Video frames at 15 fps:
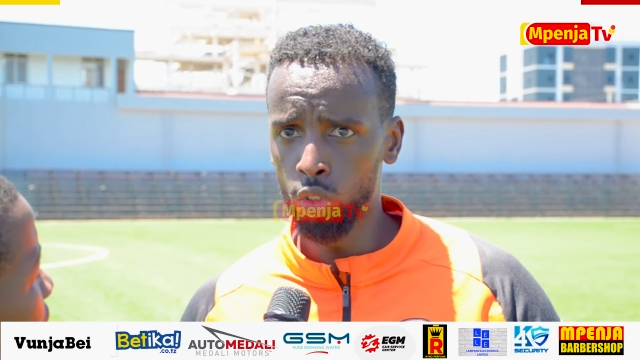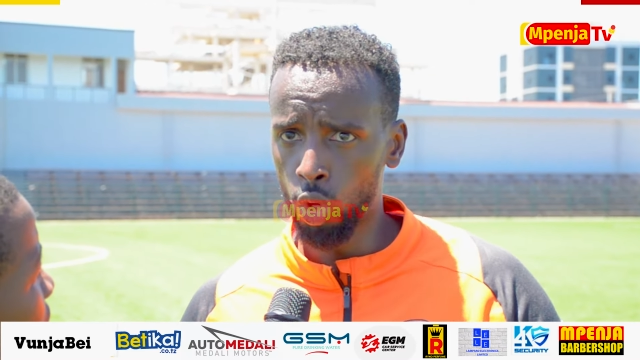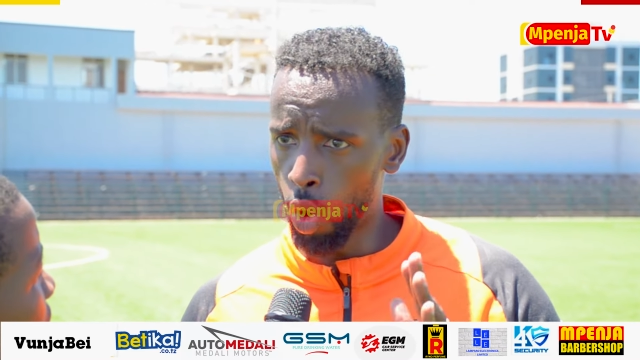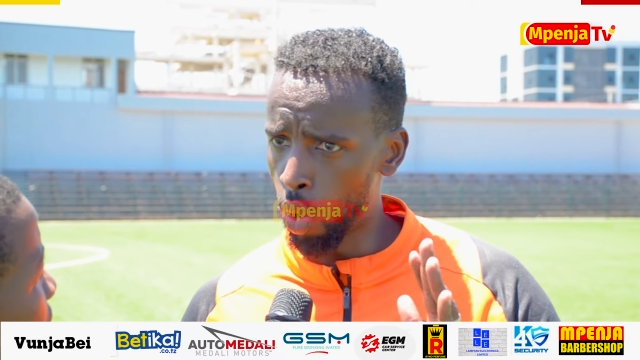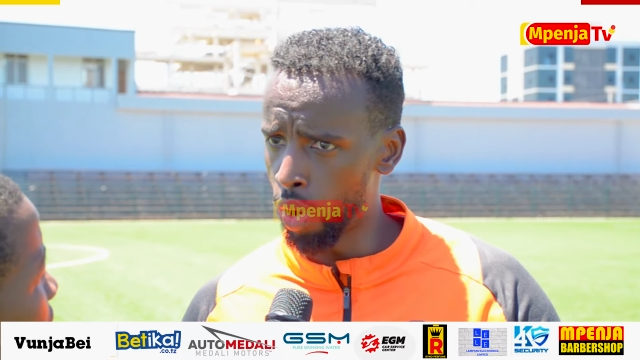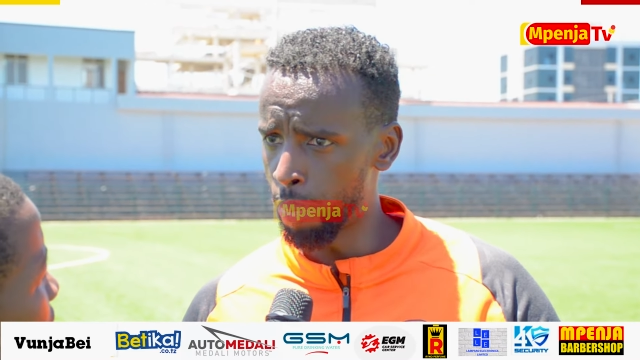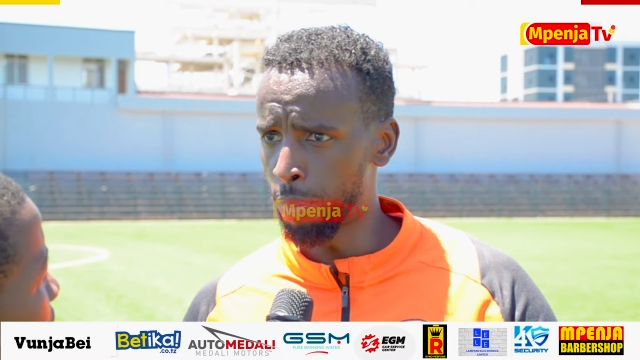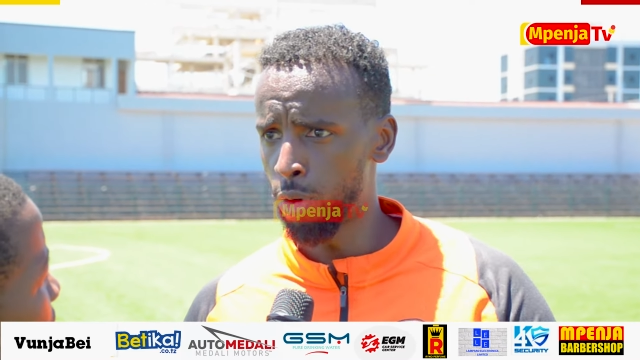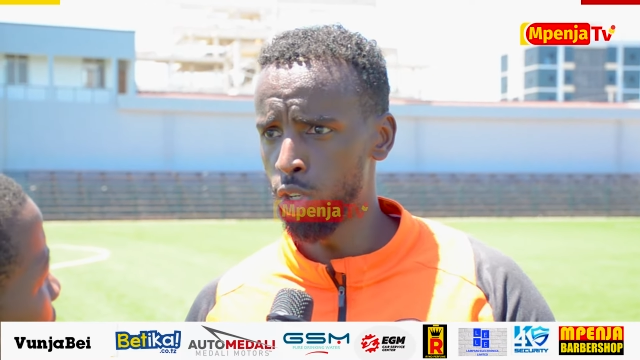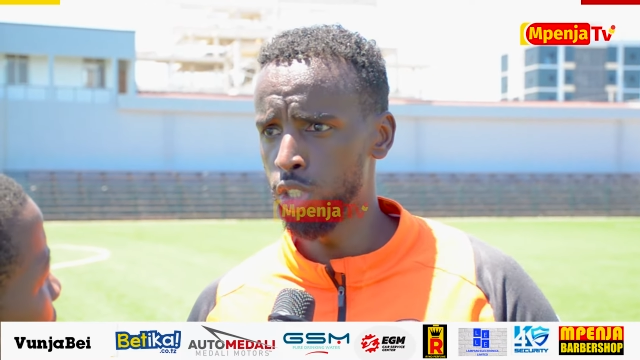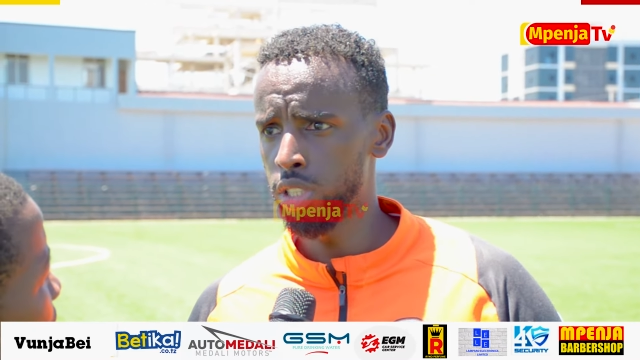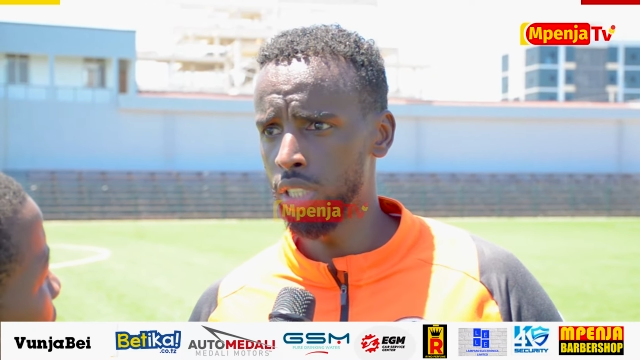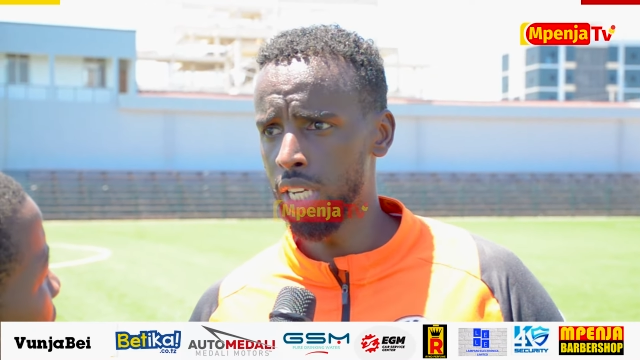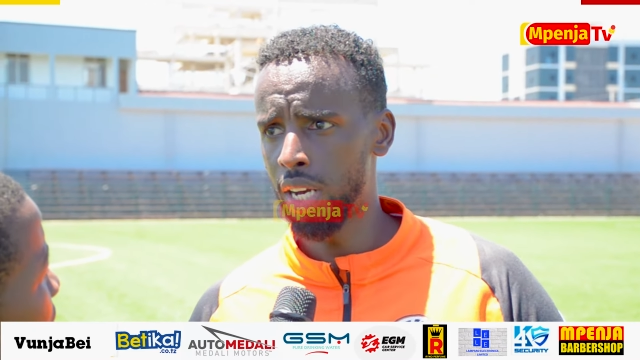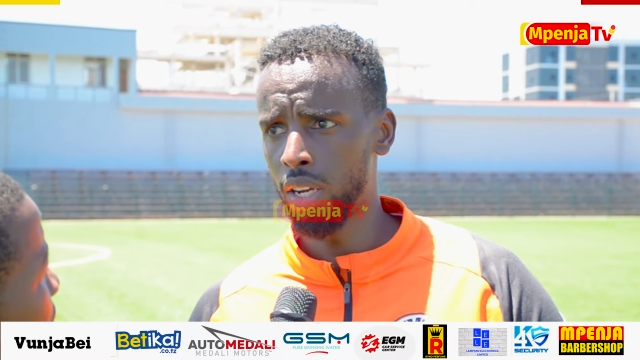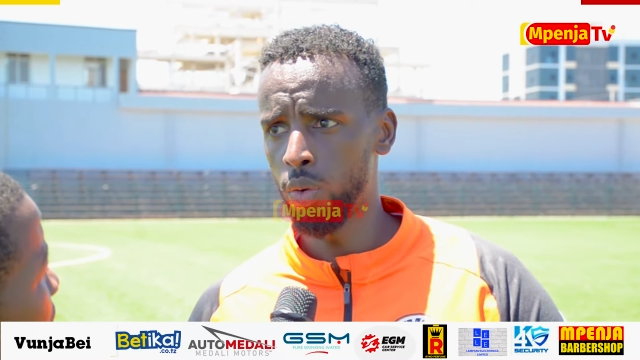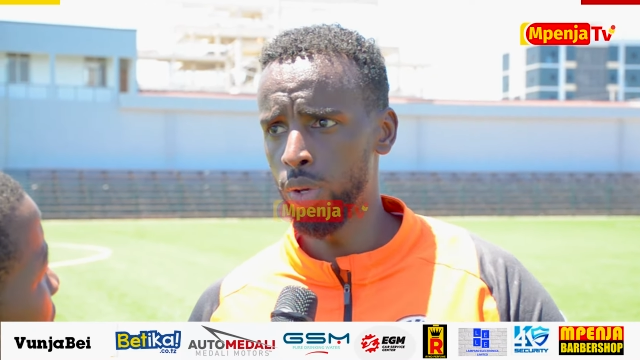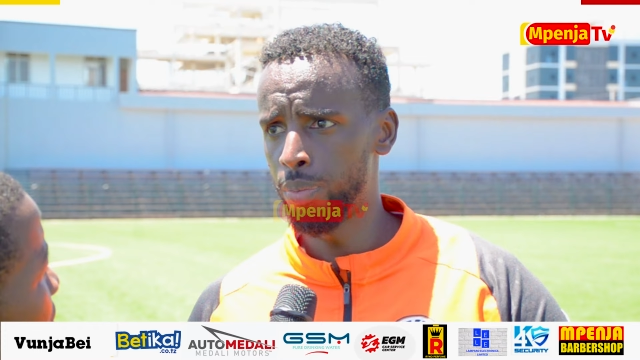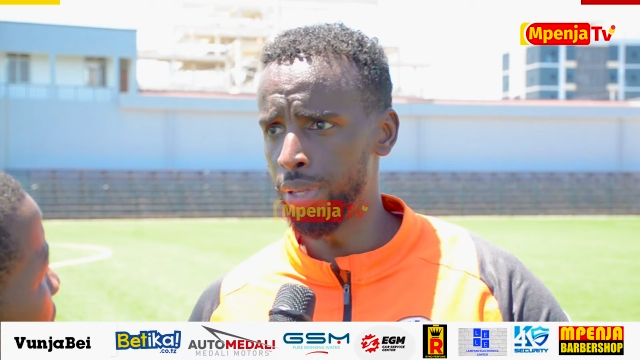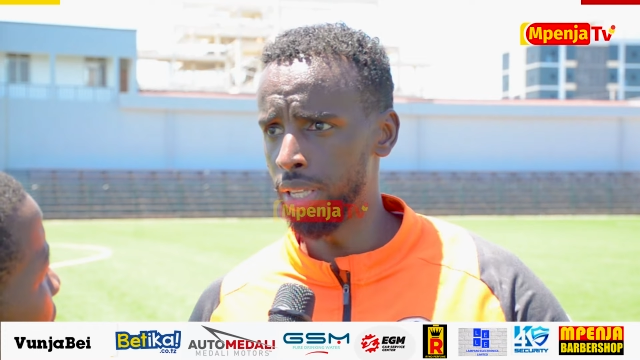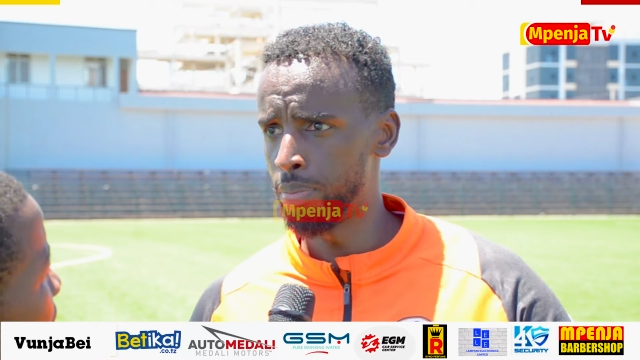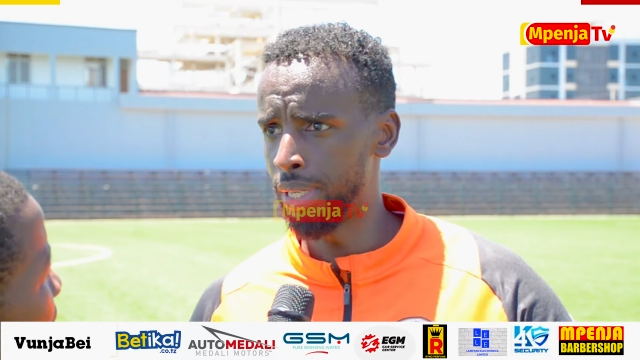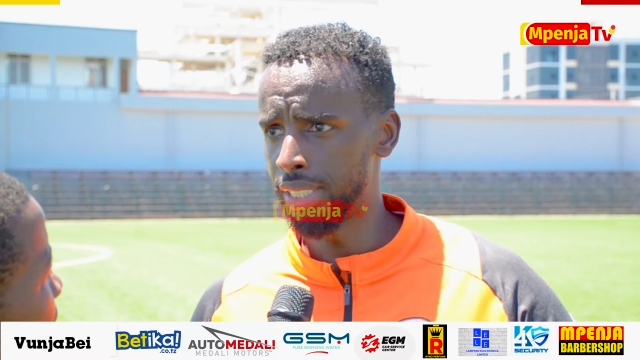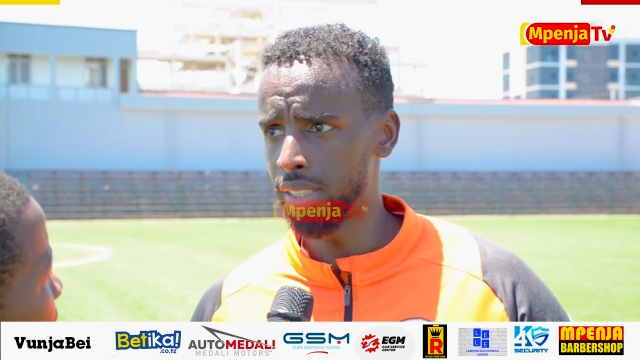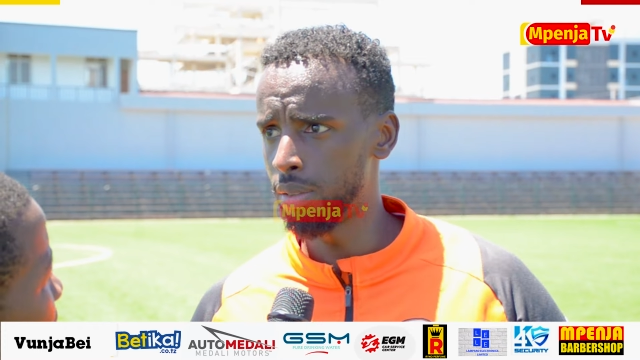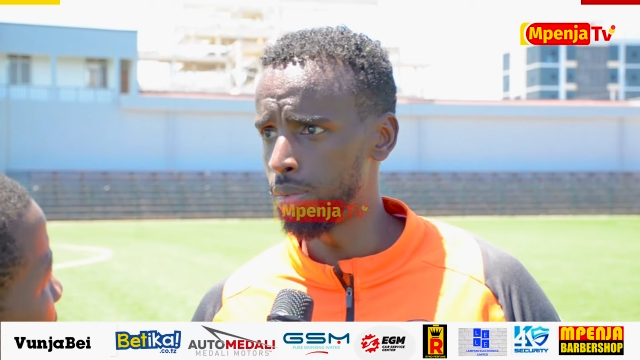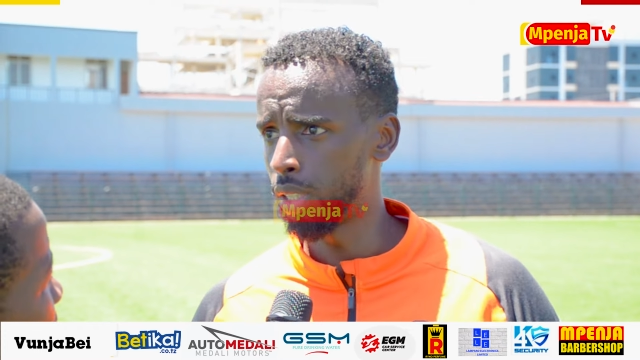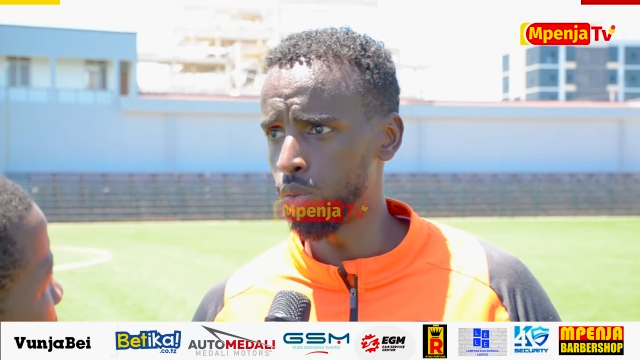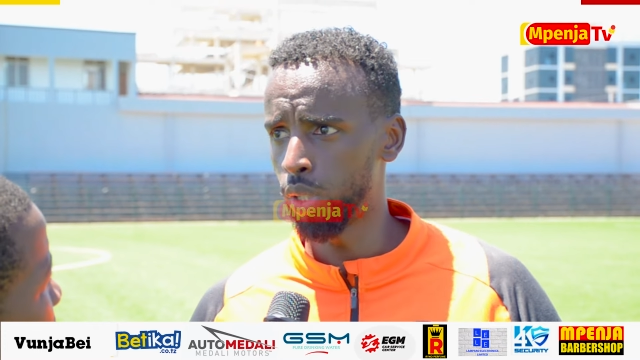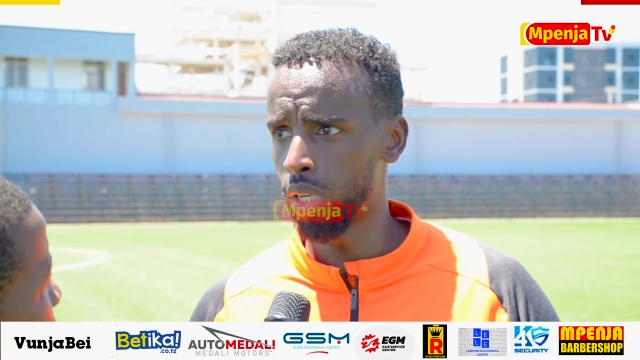go and push and how can we be the best
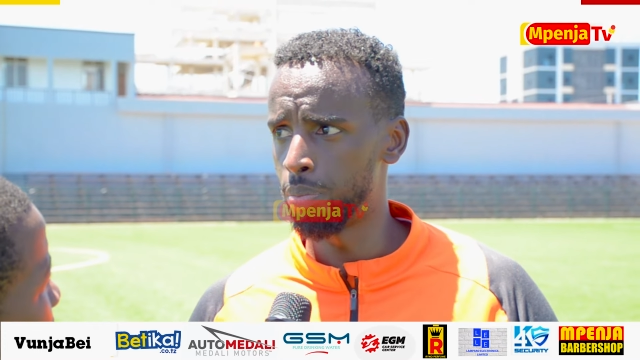team that we